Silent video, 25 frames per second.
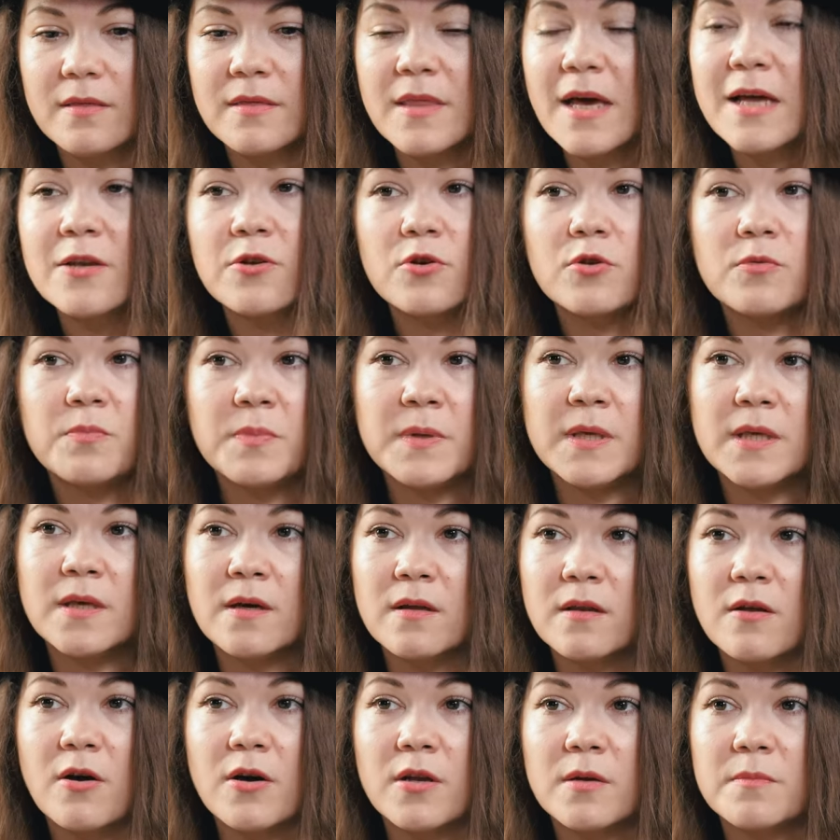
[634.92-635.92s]
that could be
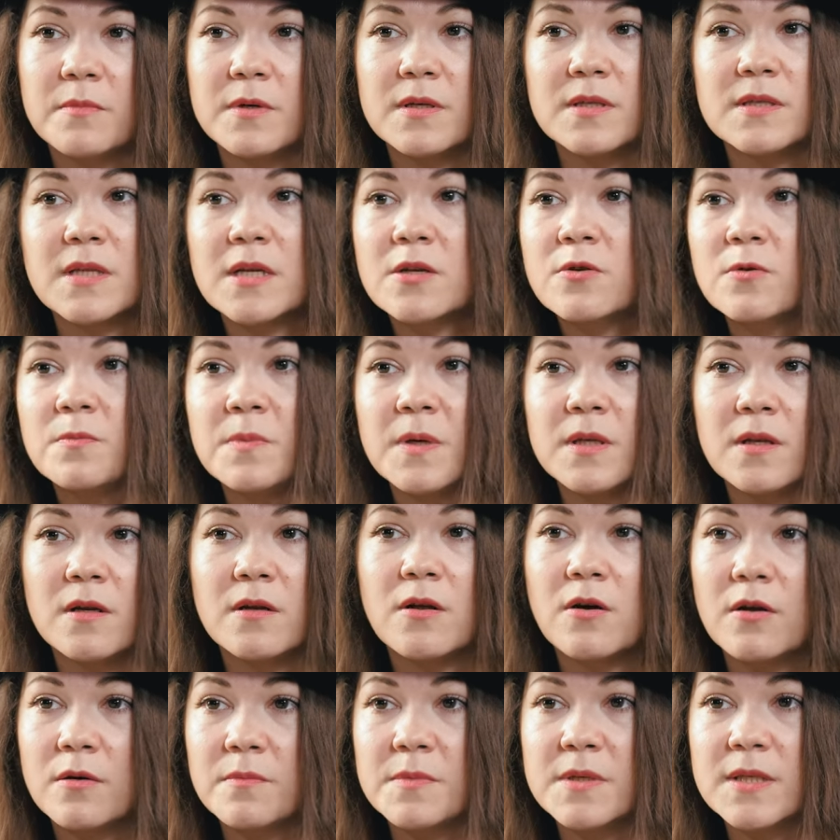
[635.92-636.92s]
anonymous. That could be an
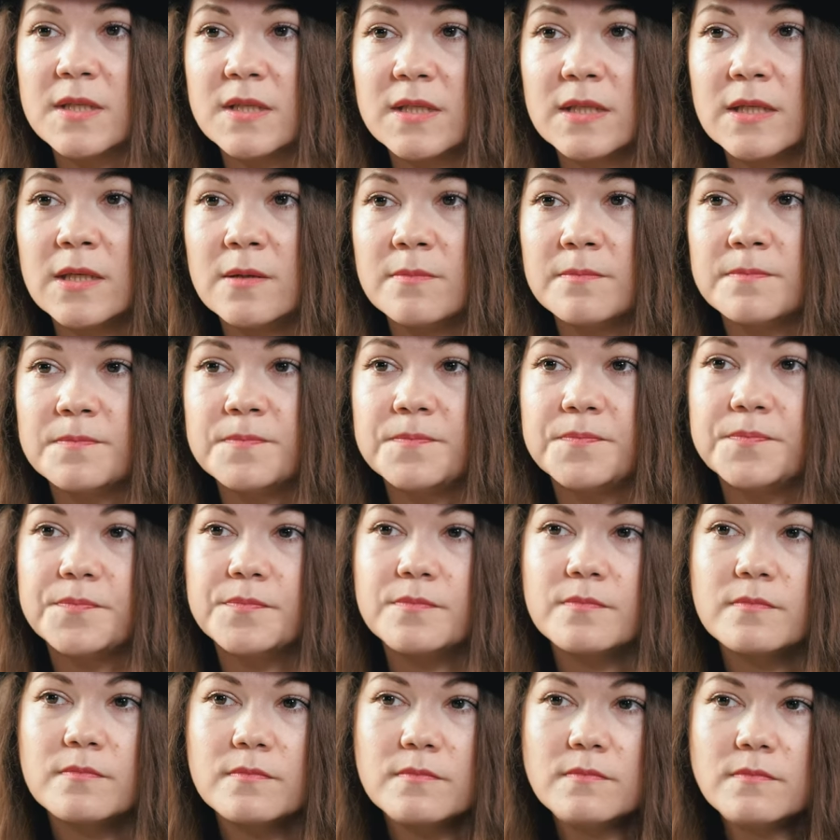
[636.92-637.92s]
anonymous team.
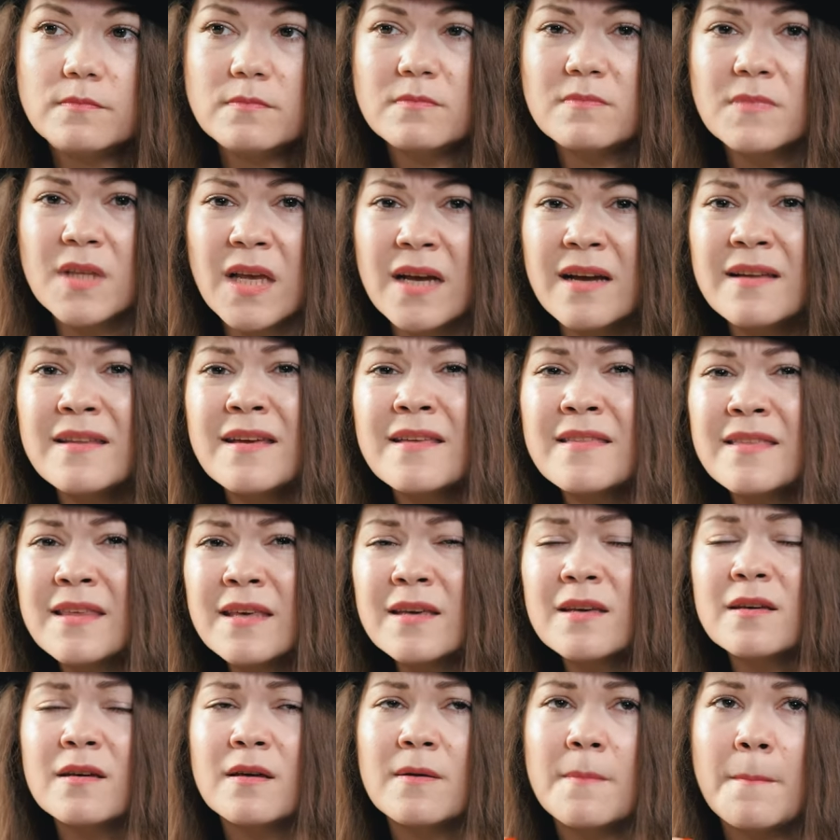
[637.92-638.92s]
And I
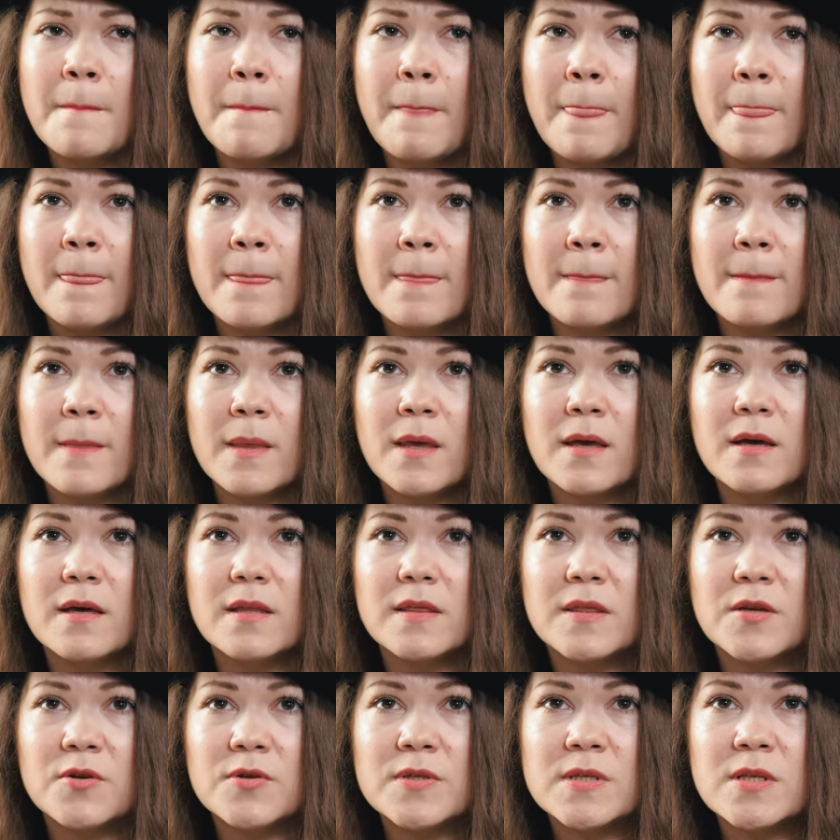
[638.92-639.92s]
think
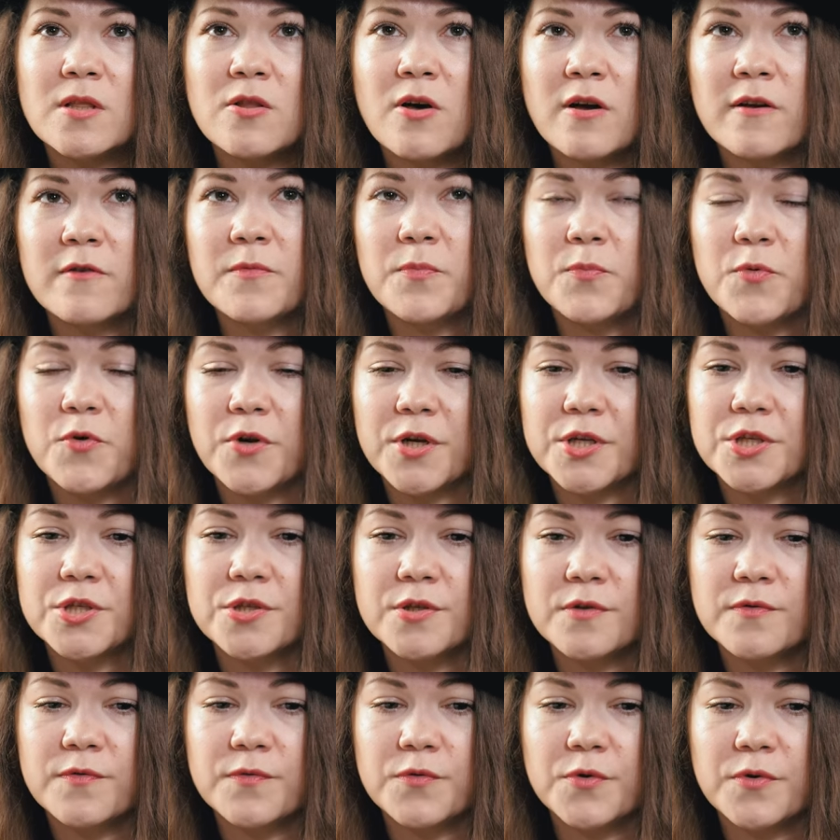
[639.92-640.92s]
there's a lot of
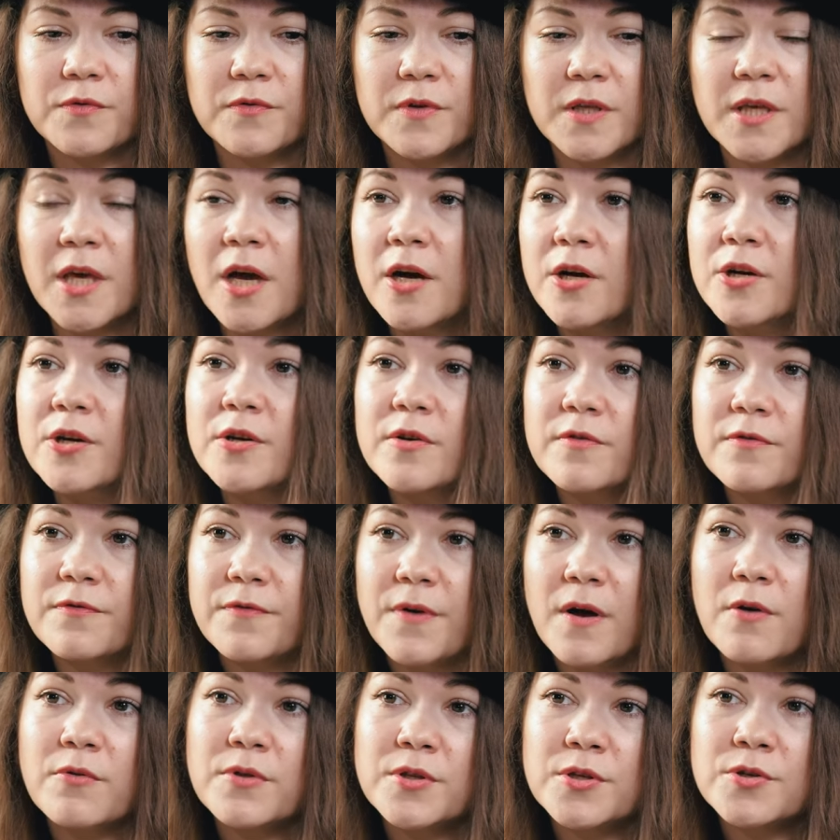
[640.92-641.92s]
pressure for younger
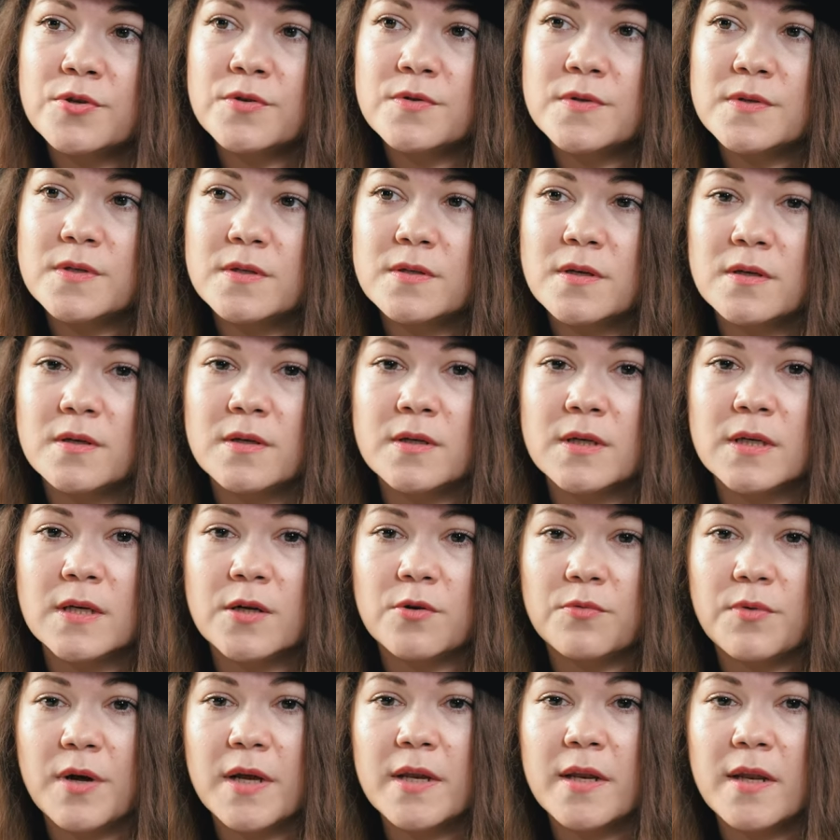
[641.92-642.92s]
founders
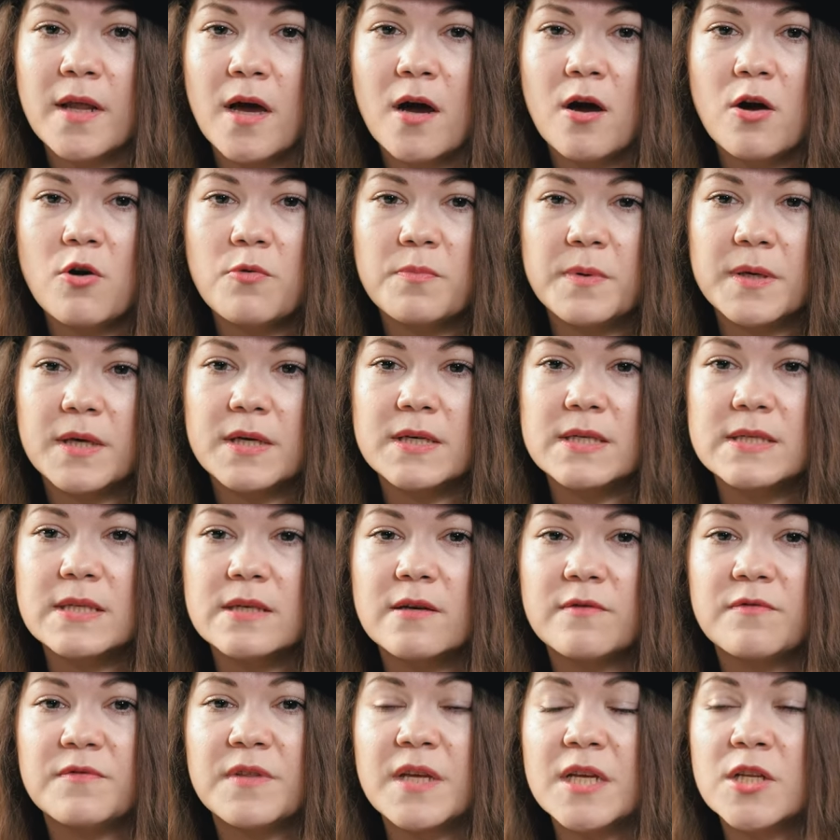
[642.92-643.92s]
right now because
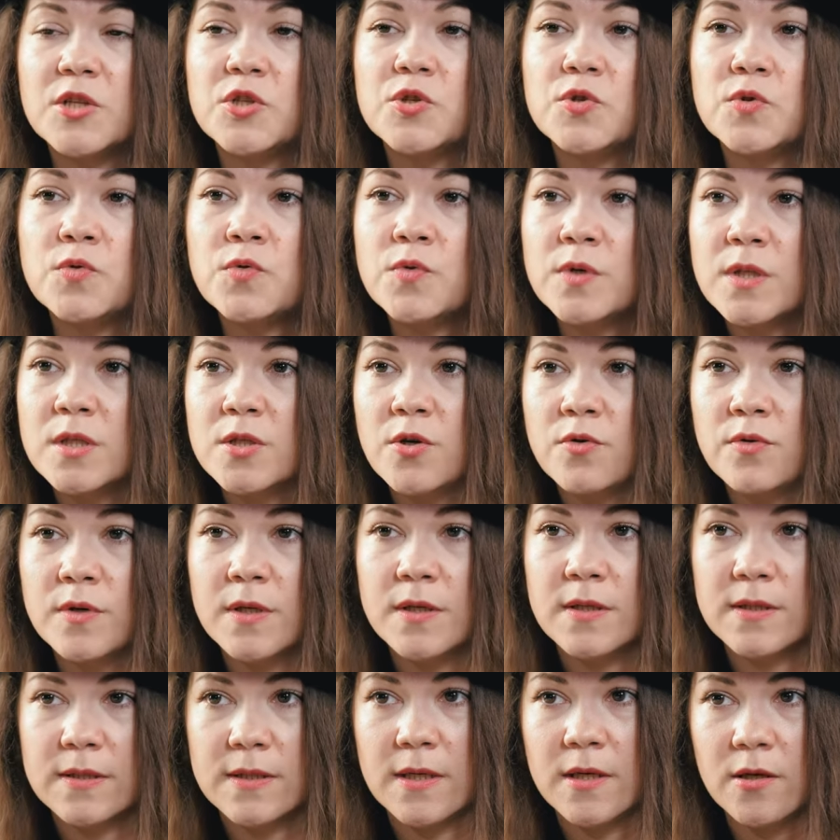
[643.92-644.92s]
if they do a
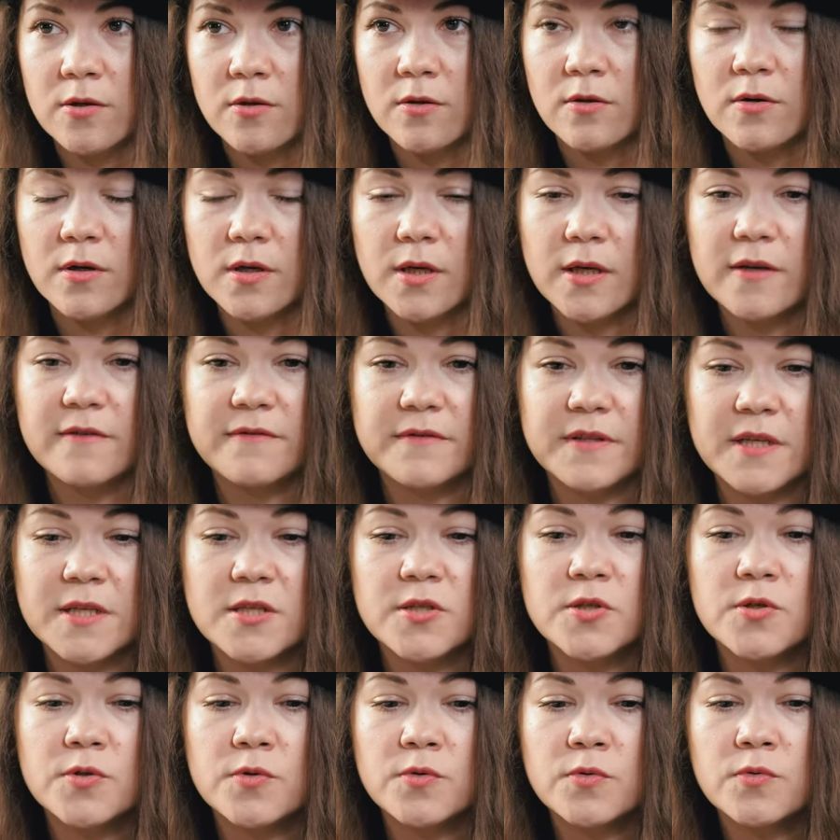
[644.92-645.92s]
token sale, if they
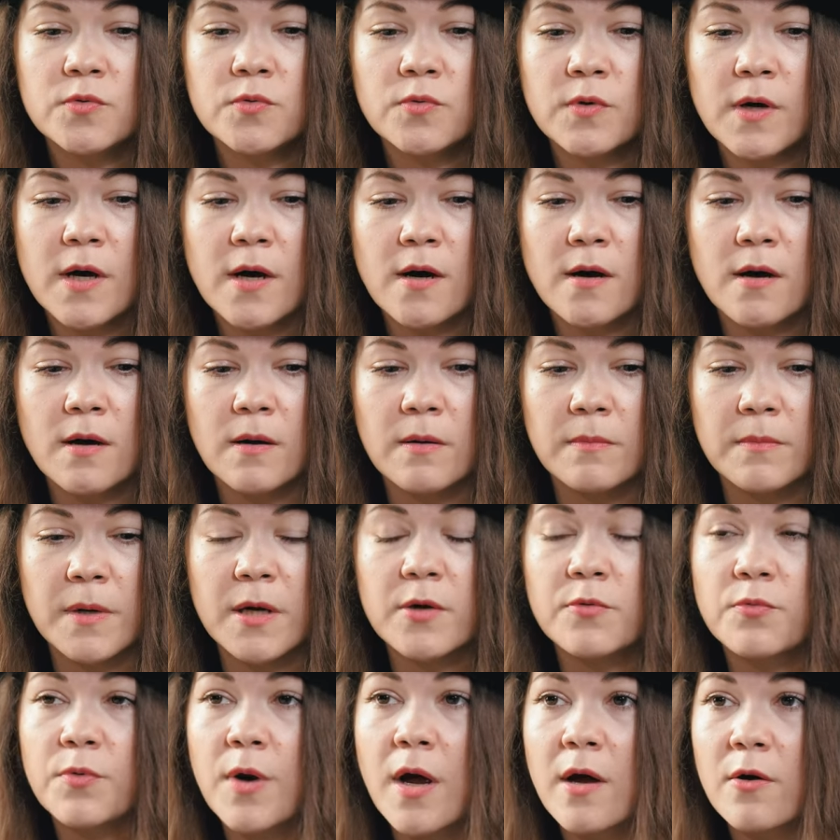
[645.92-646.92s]
do um,
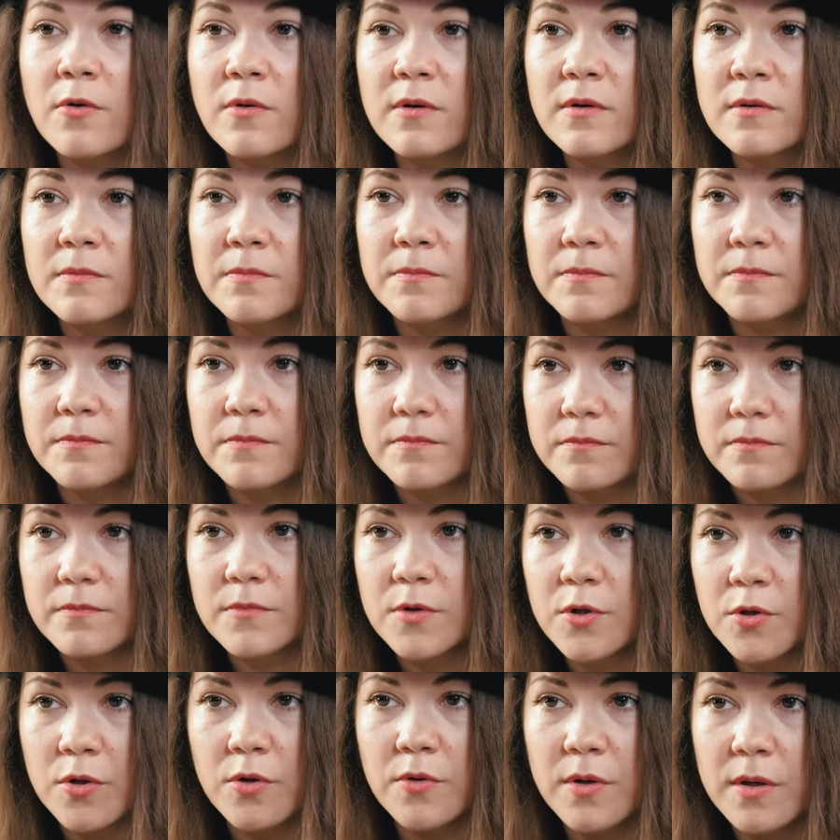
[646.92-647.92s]
a round, um,
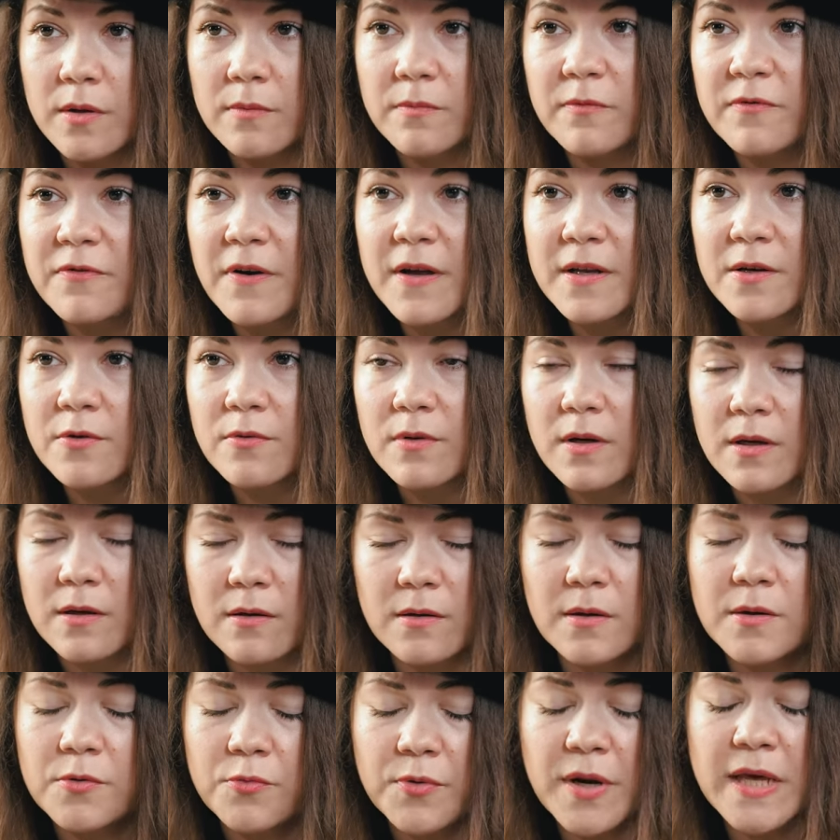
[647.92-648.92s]
you know, a fund, uh, a